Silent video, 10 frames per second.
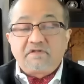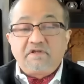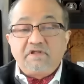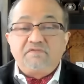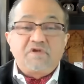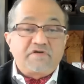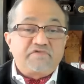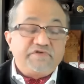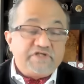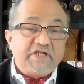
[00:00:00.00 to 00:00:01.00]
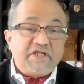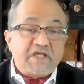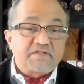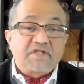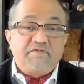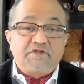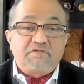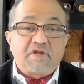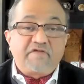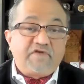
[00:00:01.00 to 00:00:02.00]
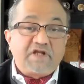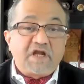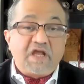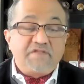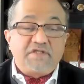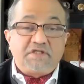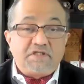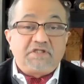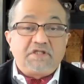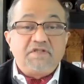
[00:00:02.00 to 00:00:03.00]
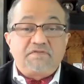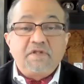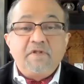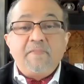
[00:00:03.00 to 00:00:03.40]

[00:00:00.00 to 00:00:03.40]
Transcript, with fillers: is not really as committed to Africa as it, it is